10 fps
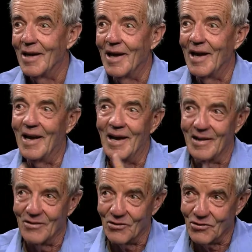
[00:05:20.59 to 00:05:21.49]

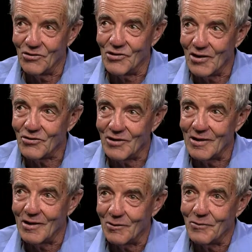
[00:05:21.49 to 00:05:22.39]
and the suggestion
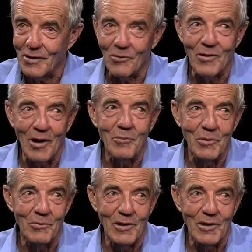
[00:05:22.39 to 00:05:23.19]
that the federal government